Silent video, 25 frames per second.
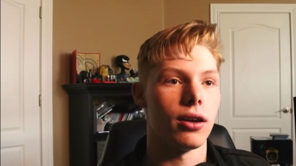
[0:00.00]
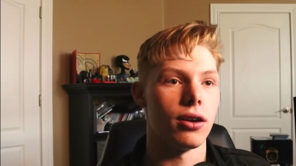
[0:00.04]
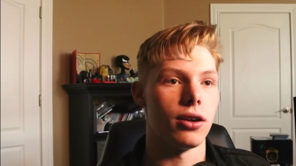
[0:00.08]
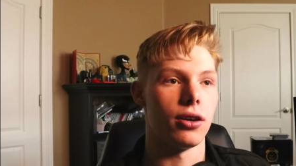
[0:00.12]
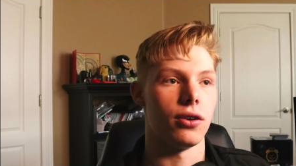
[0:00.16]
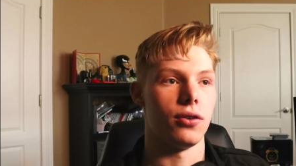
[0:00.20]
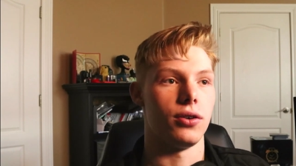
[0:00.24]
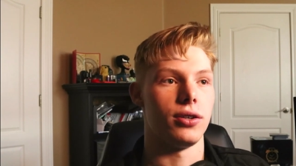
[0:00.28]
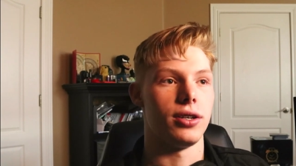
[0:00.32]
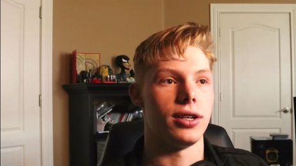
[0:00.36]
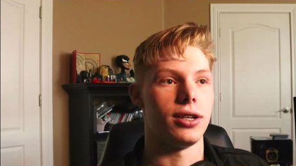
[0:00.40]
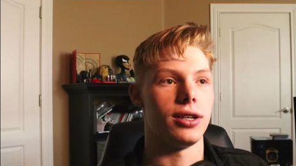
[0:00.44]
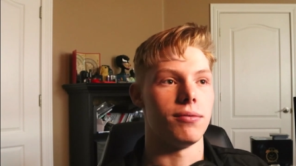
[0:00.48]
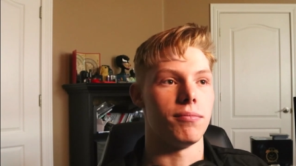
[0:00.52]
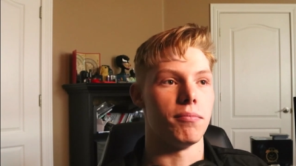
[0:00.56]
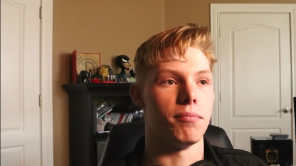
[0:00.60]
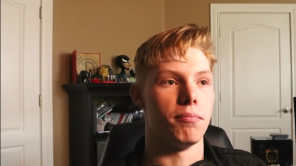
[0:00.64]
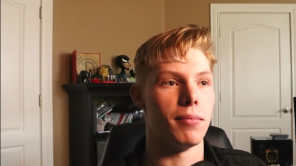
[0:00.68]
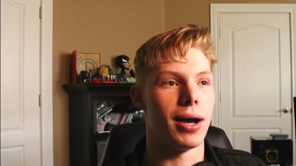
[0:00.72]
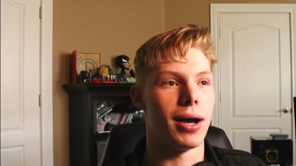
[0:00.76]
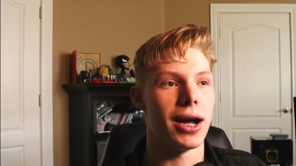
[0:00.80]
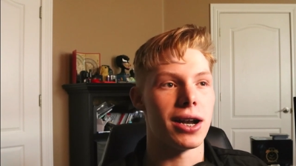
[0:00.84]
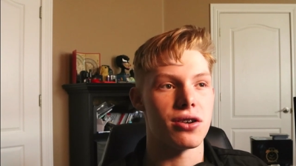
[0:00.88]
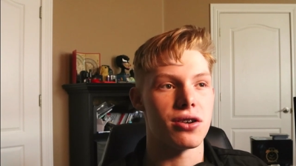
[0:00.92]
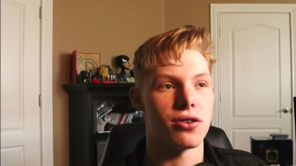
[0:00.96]
You know, it didn't
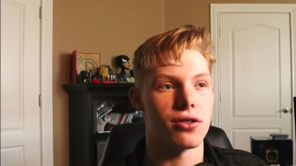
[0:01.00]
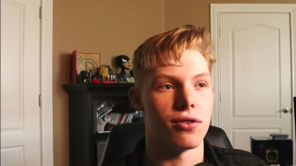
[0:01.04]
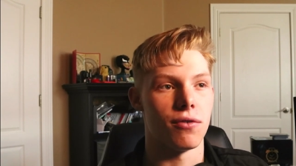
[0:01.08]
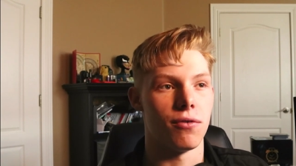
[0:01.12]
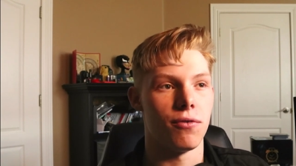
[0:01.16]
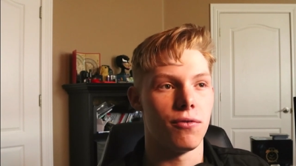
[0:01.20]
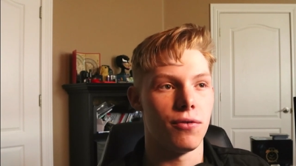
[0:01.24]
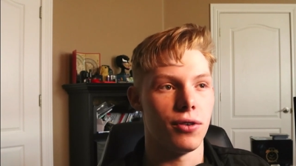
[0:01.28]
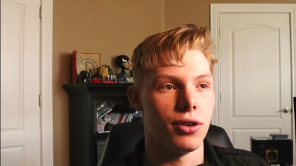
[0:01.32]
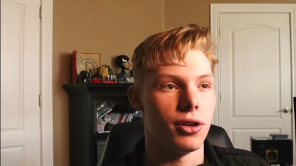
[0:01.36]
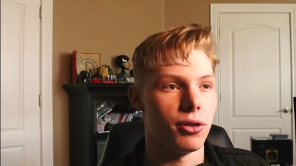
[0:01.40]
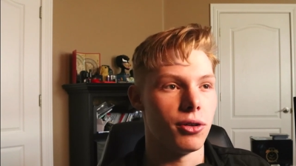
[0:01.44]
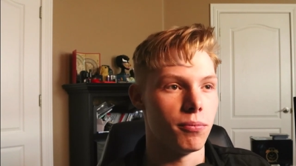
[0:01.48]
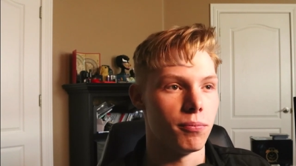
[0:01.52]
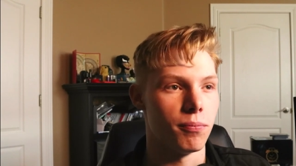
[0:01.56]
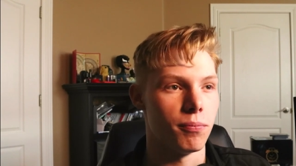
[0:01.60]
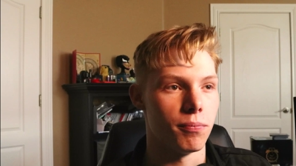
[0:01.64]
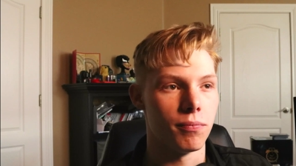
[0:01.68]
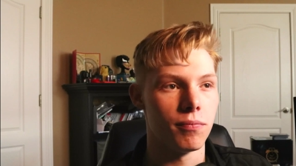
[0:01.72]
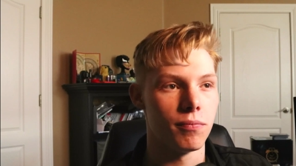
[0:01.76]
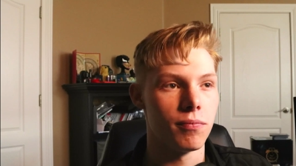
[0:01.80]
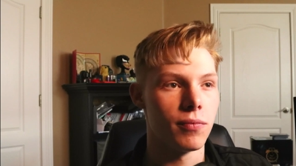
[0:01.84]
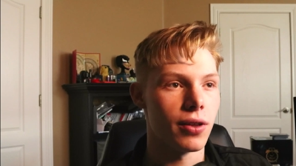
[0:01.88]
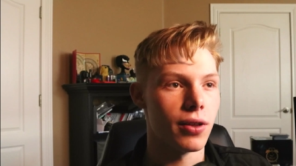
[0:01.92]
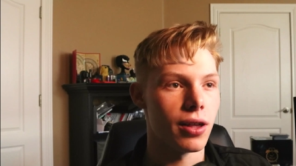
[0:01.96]
match the
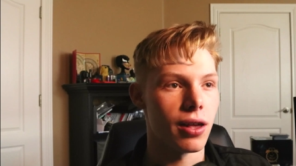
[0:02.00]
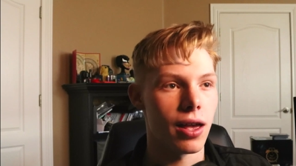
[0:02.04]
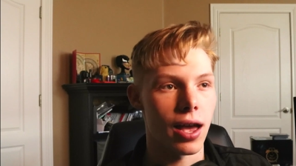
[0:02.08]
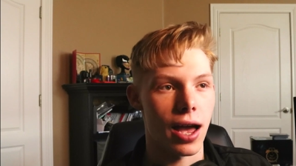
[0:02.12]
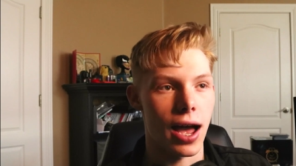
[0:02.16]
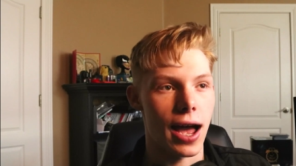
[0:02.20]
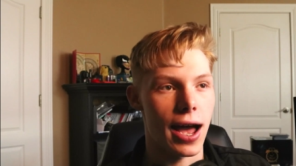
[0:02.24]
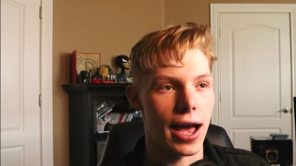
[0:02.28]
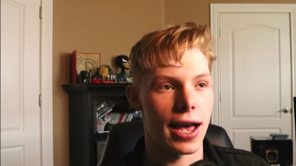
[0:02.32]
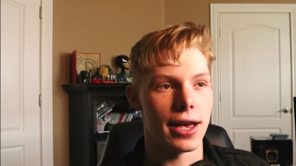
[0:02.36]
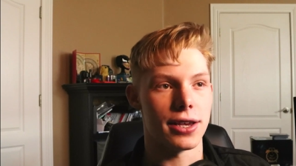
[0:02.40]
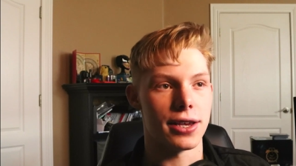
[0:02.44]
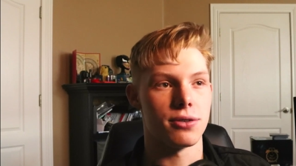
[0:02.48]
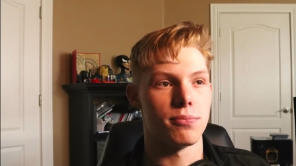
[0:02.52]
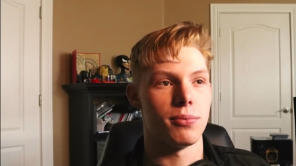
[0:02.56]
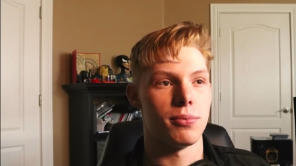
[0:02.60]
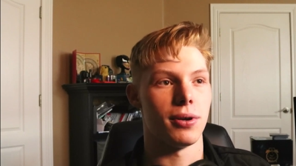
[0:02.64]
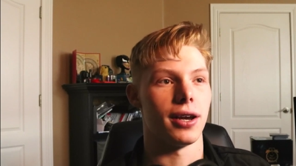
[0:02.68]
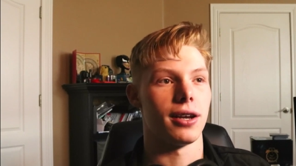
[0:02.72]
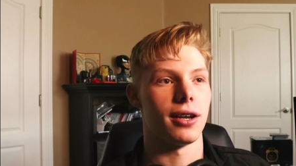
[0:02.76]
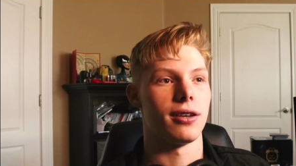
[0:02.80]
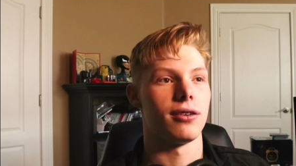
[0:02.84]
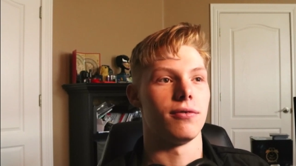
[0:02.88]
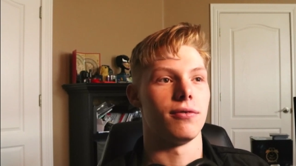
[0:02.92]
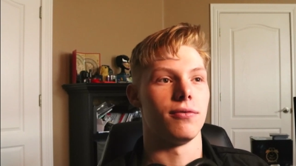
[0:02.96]
film
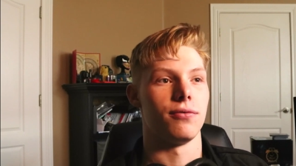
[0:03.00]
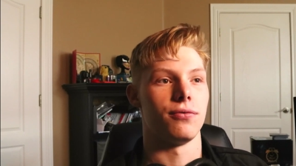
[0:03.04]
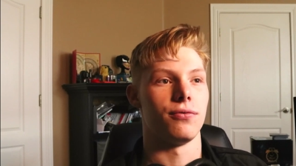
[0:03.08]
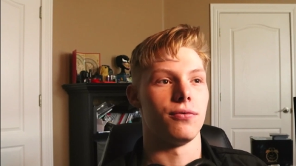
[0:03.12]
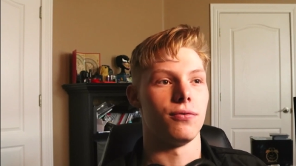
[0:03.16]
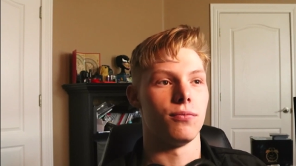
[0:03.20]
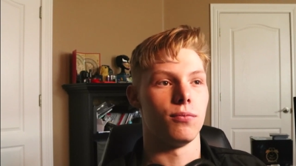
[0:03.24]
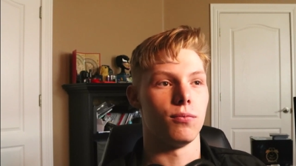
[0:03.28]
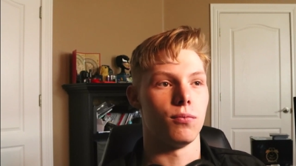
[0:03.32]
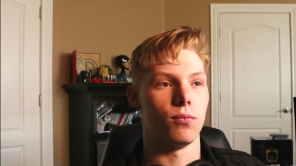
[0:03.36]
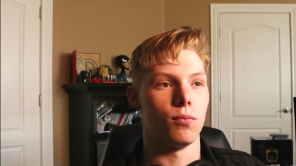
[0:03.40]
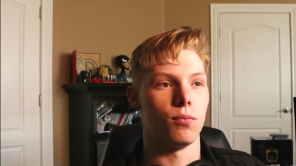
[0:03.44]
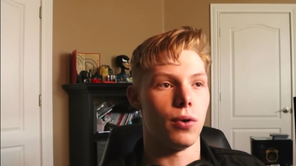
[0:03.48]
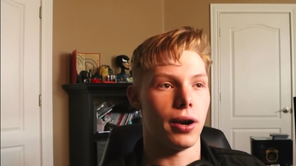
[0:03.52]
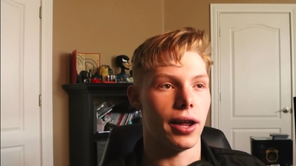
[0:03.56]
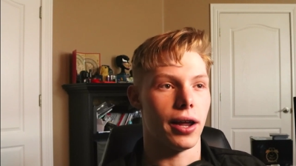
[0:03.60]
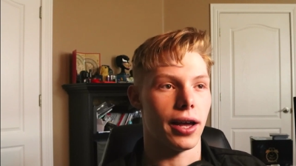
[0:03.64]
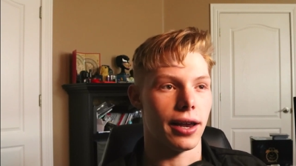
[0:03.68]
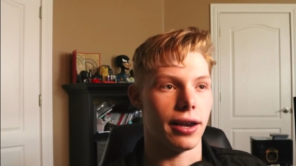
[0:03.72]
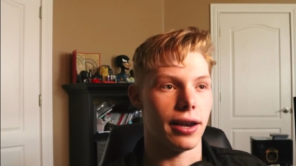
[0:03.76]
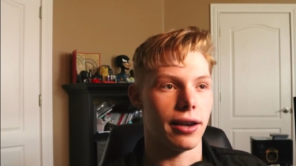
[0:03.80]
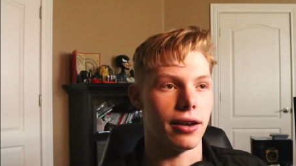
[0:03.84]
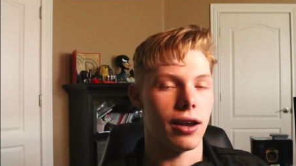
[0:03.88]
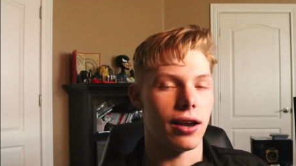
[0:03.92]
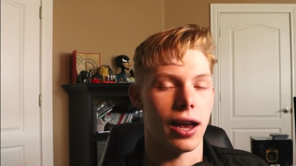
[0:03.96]
aspect of what
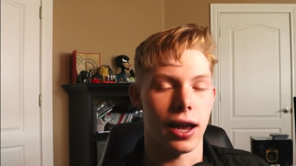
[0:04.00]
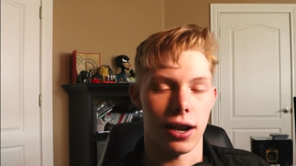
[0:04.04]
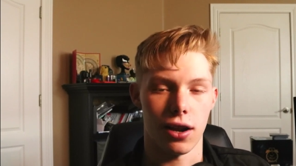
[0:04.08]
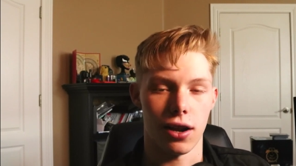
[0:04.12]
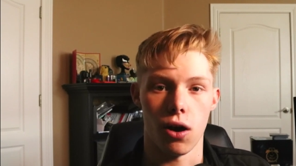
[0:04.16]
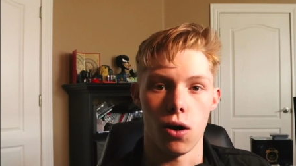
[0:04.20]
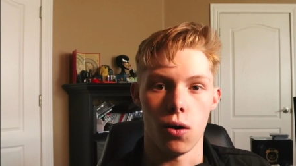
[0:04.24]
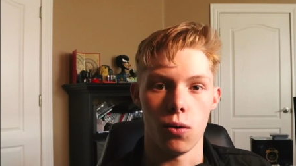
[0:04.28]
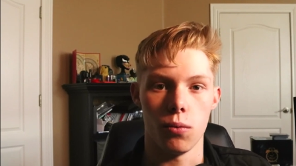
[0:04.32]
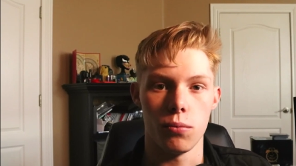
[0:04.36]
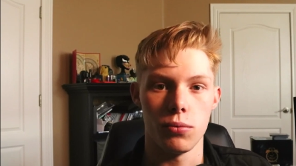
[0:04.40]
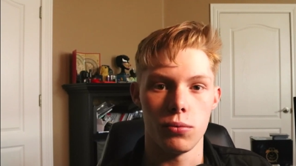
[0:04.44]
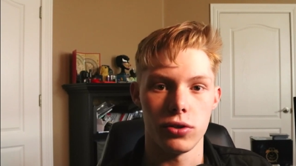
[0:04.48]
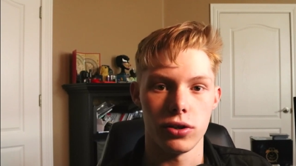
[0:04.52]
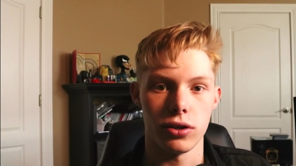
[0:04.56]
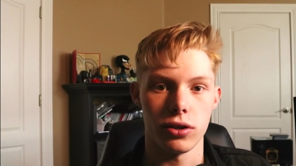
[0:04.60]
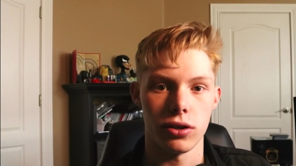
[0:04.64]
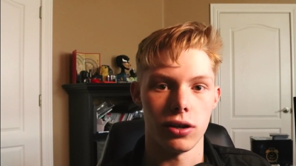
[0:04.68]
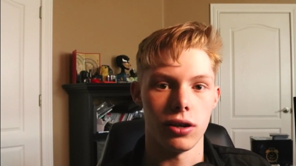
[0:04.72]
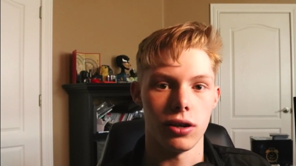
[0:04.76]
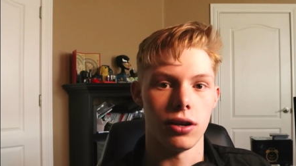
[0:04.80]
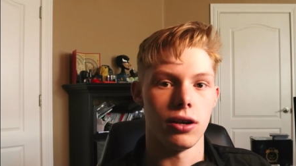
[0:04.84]
I had hoped.